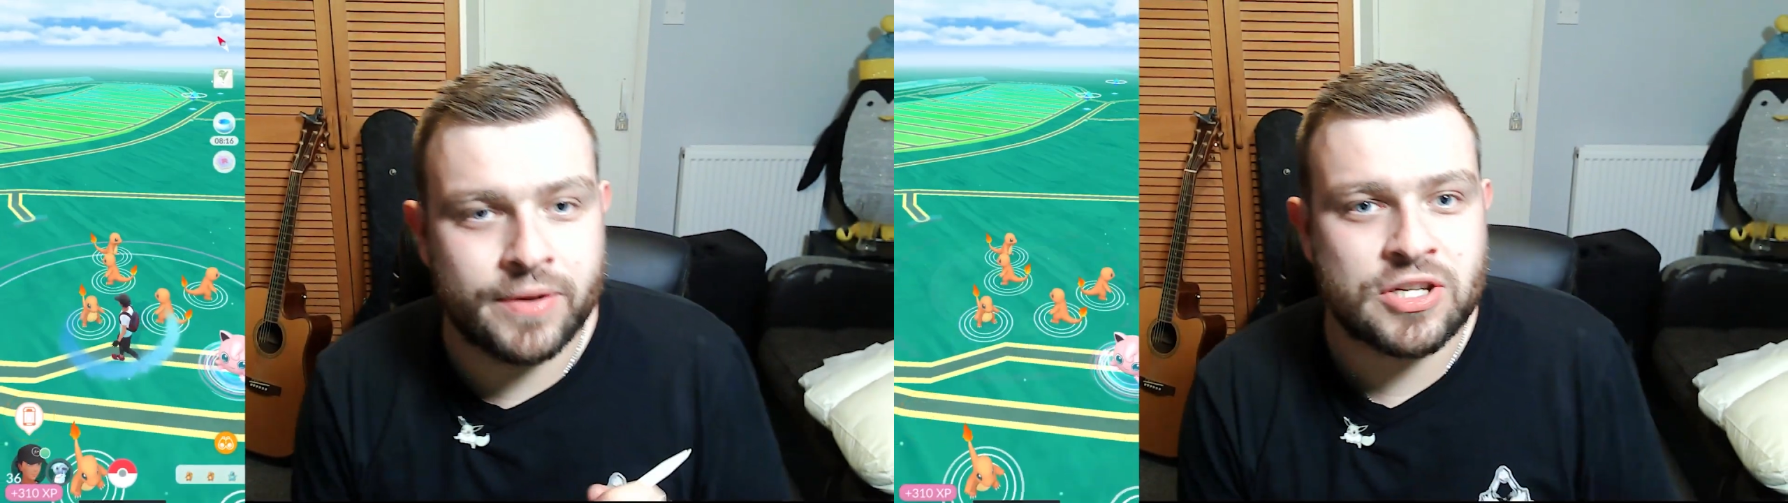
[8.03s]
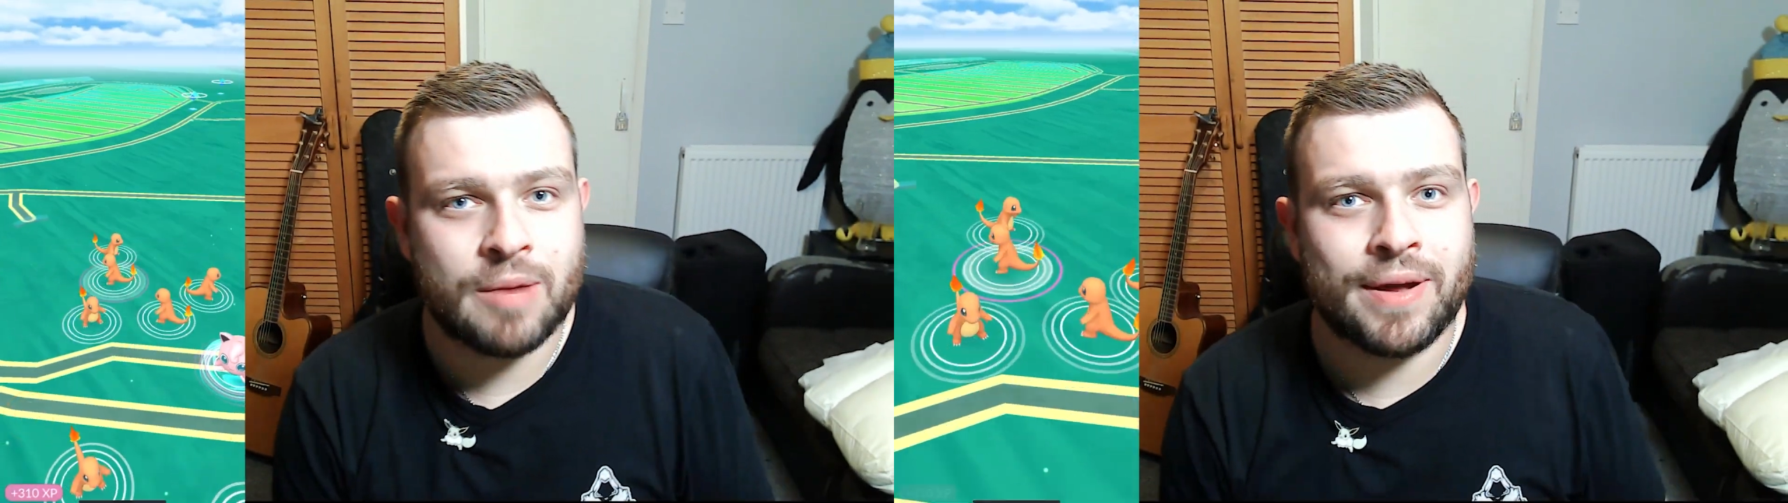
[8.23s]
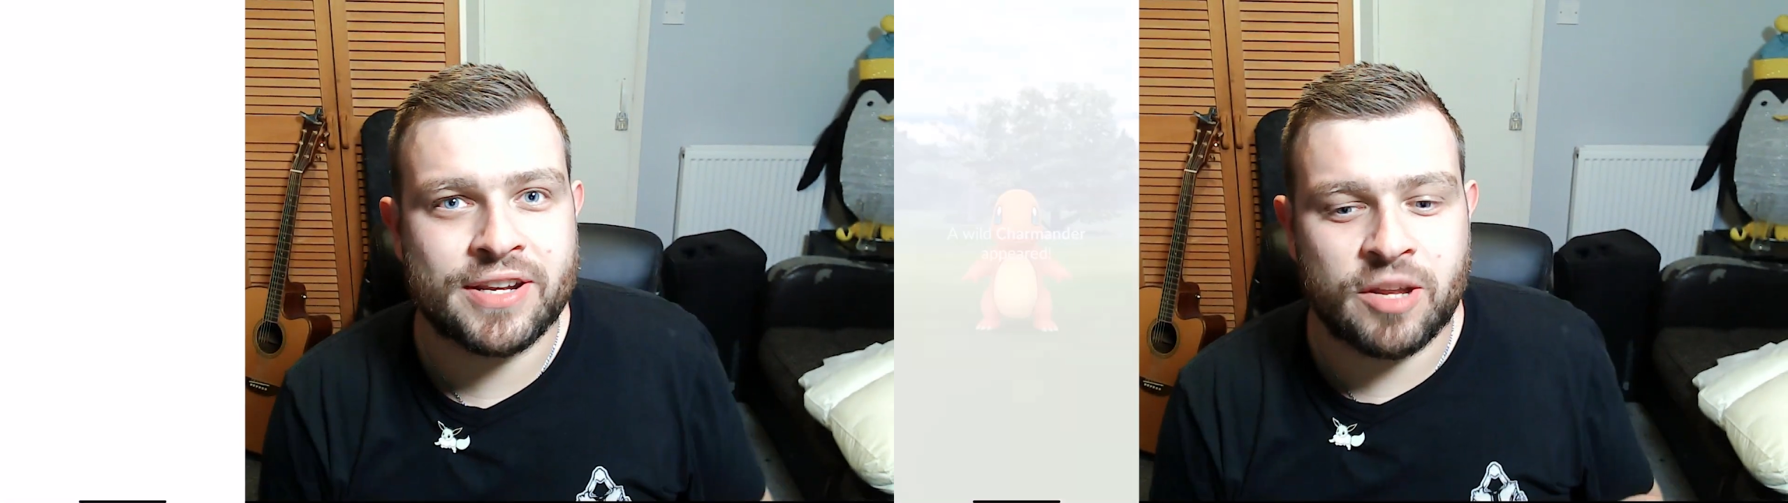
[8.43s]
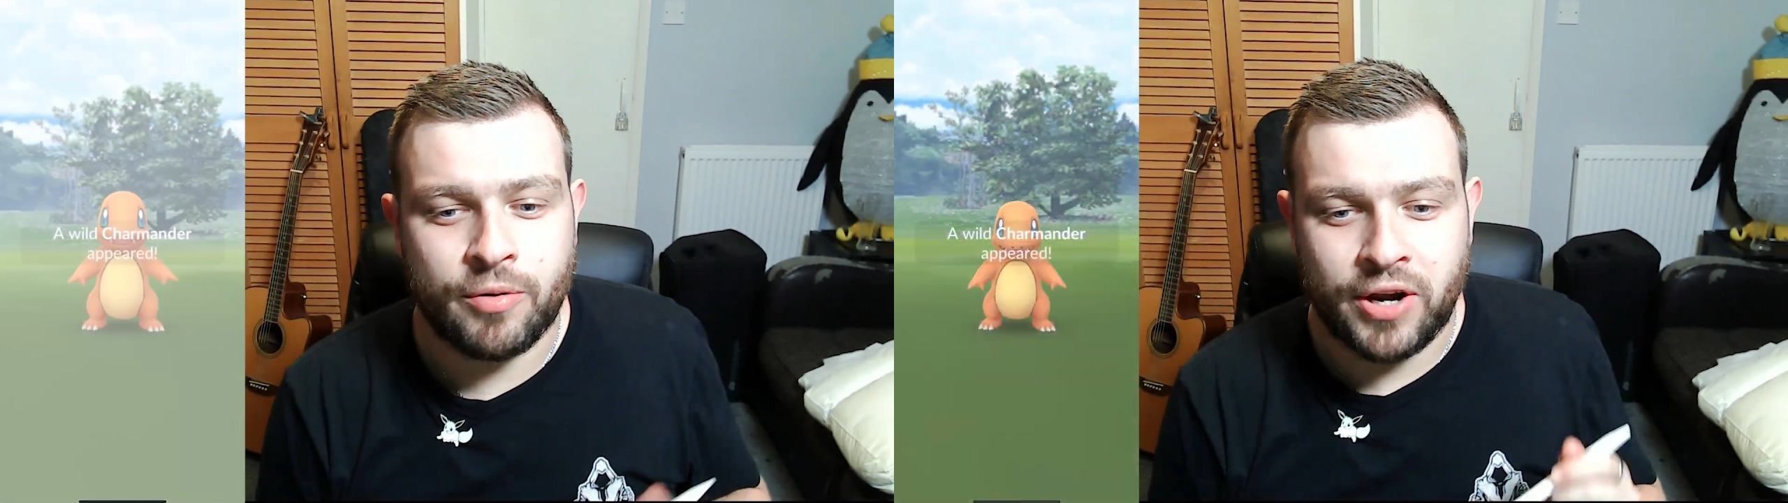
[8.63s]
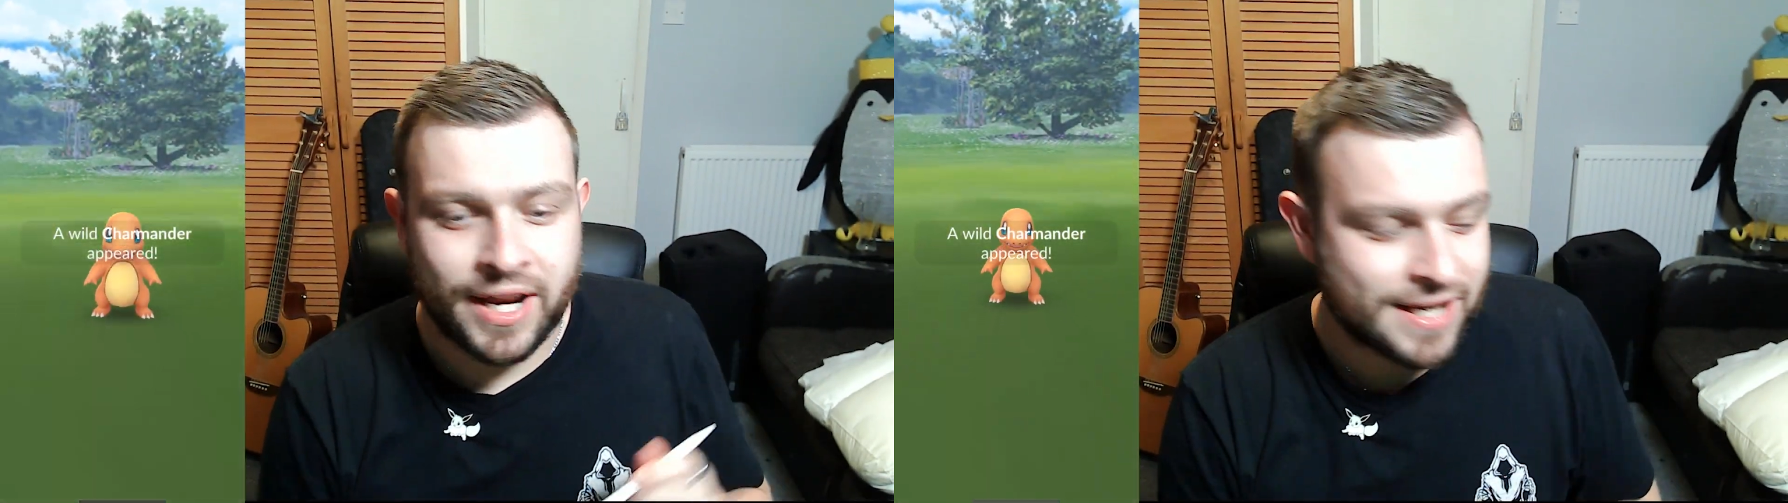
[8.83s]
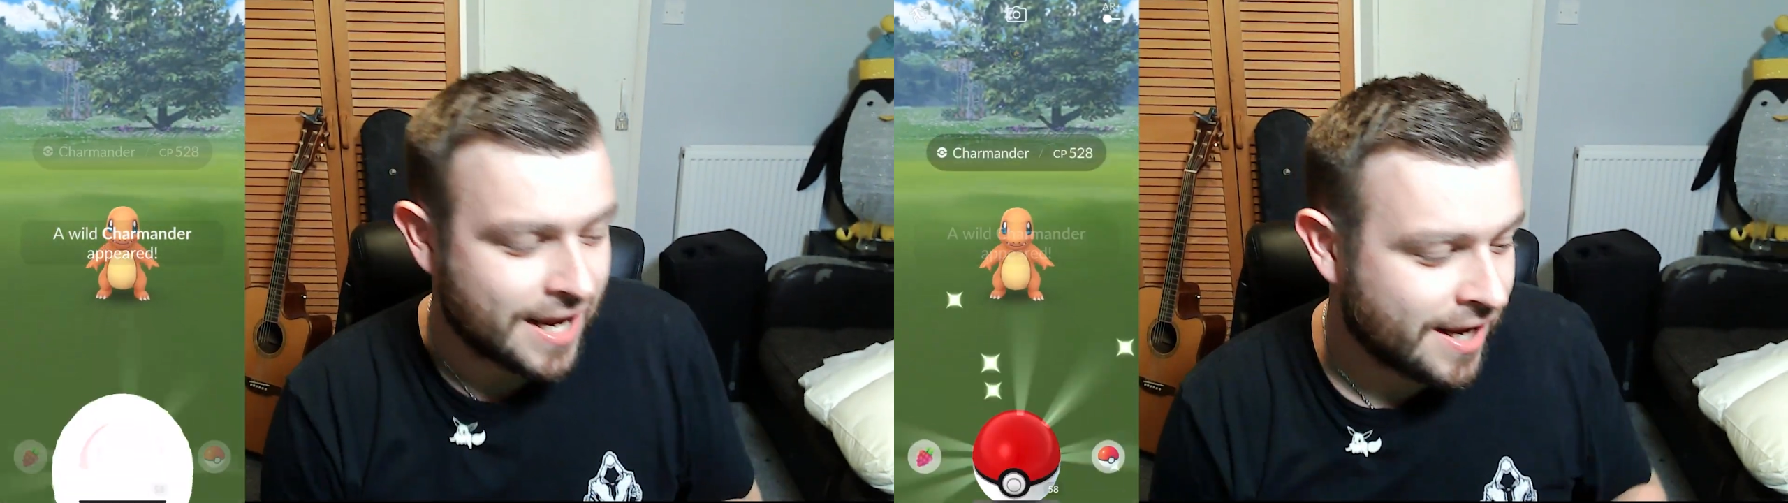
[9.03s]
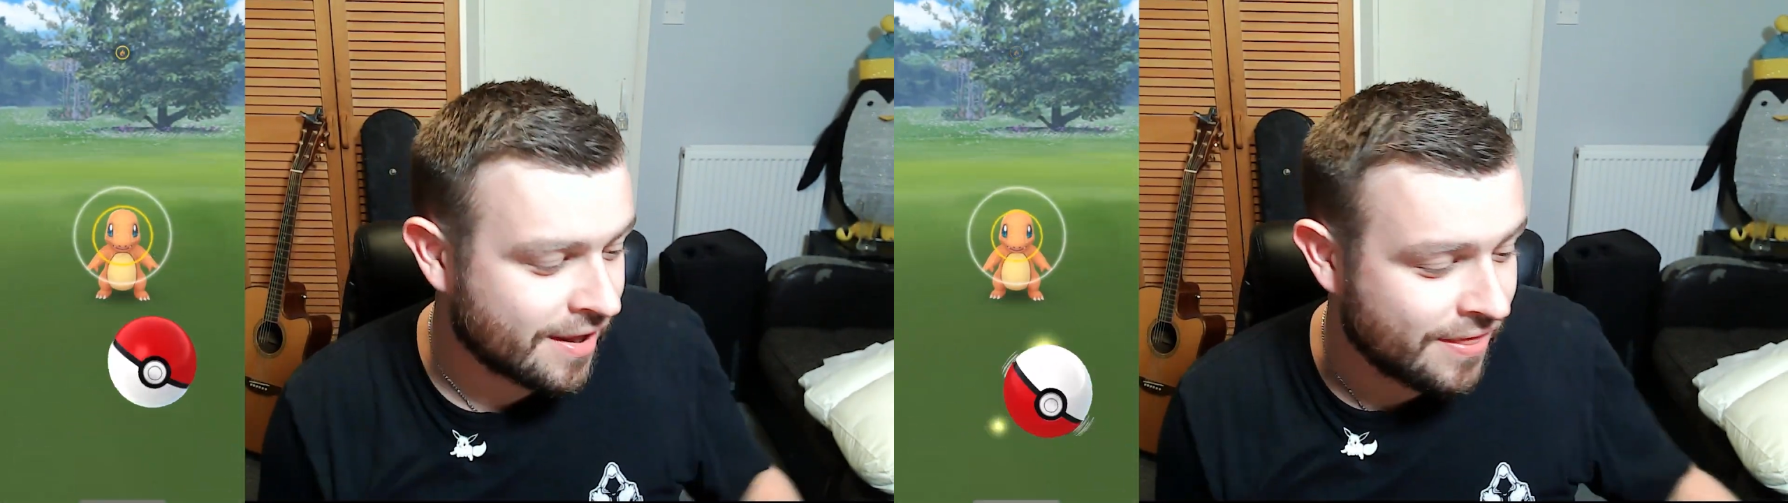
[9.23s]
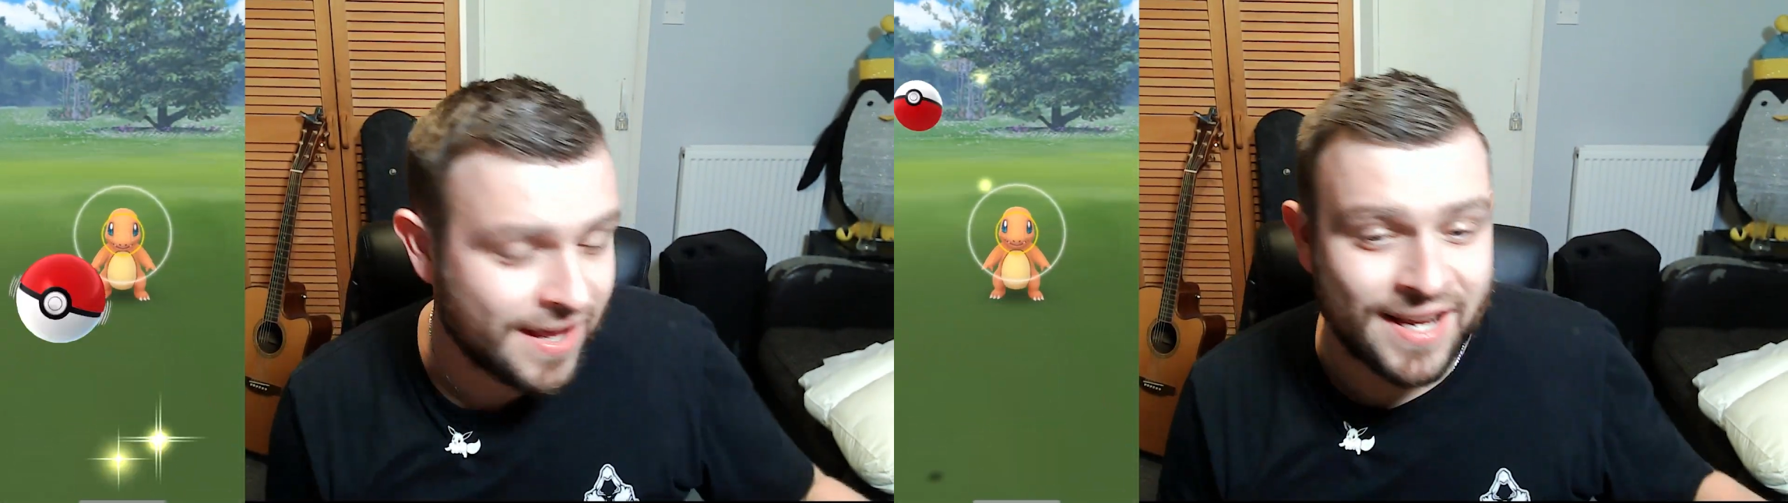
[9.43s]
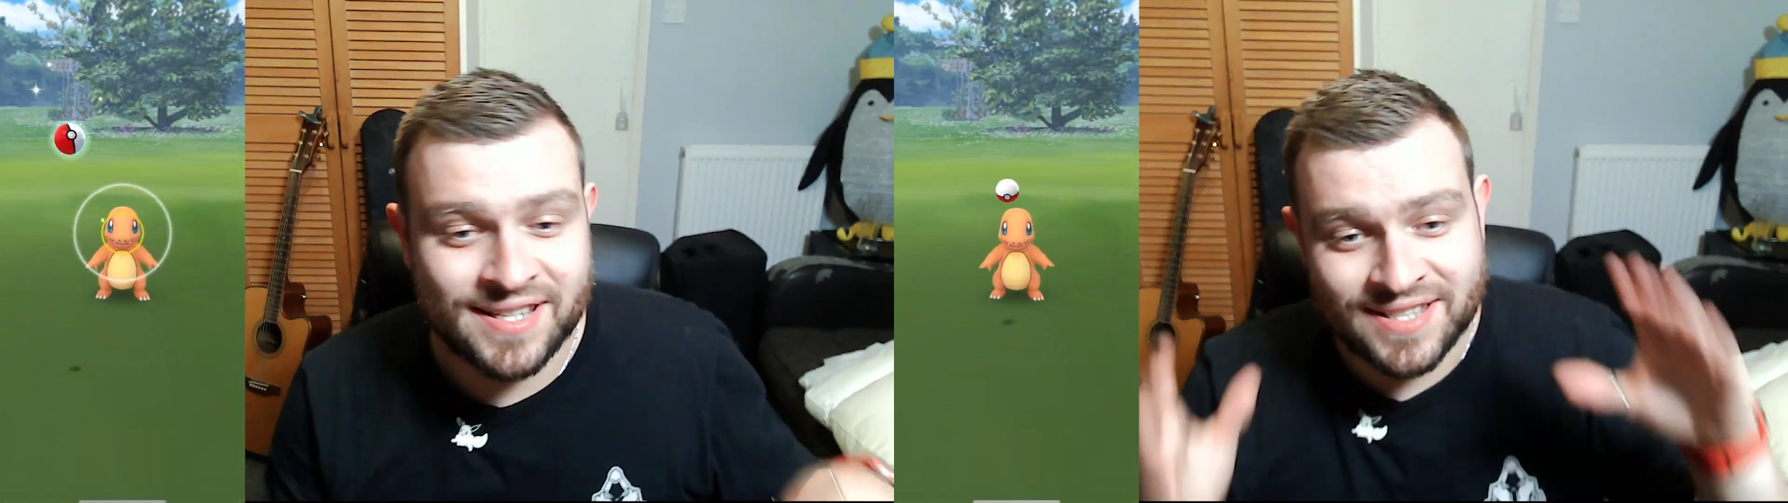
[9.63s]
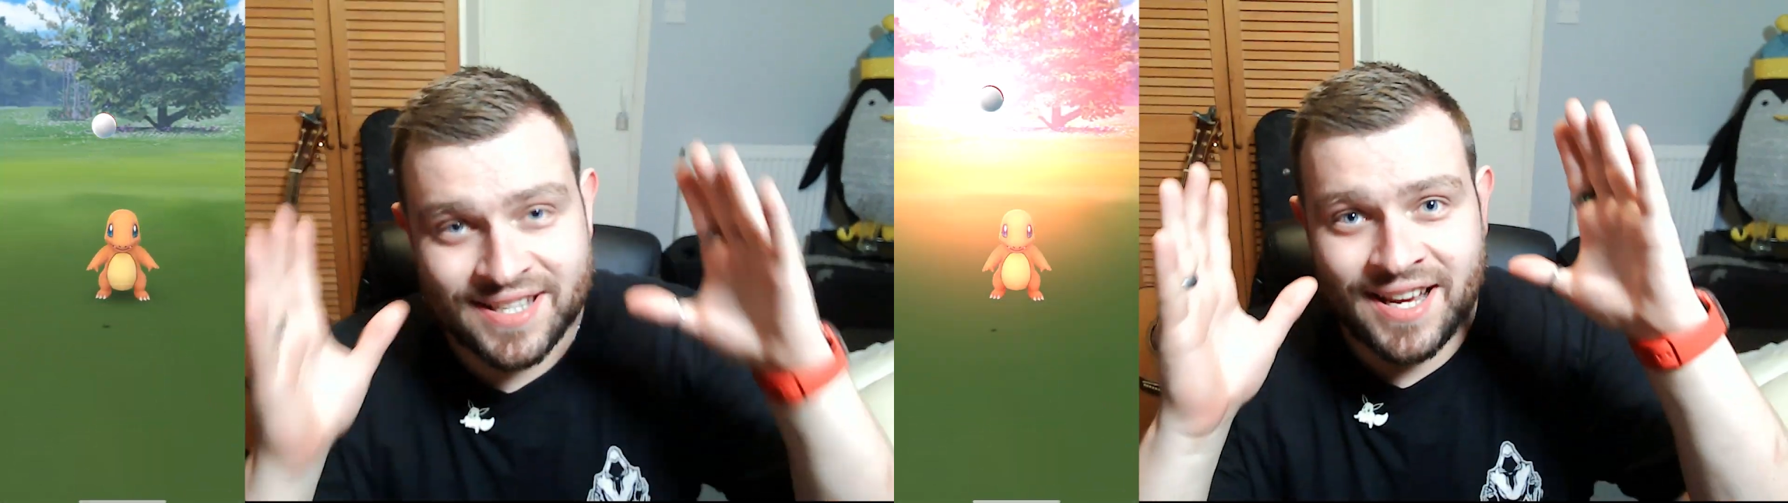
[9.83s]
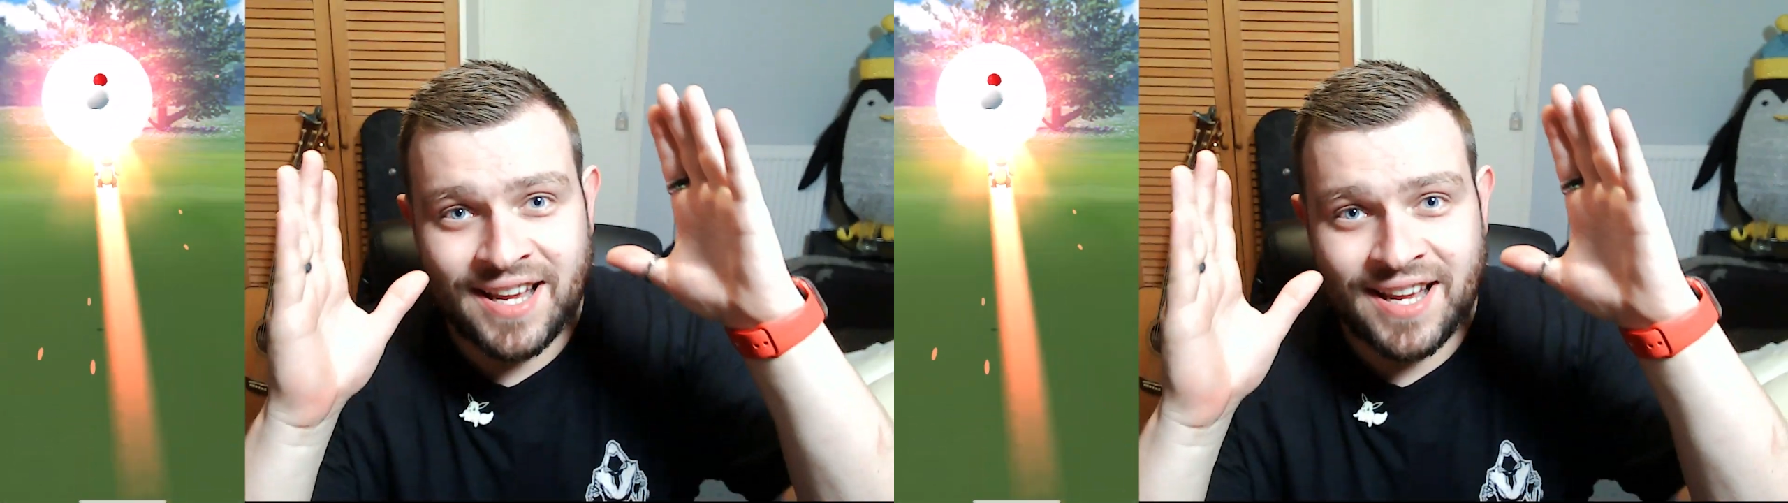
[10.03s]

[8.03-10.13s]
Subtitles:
Charmander Community Day, and this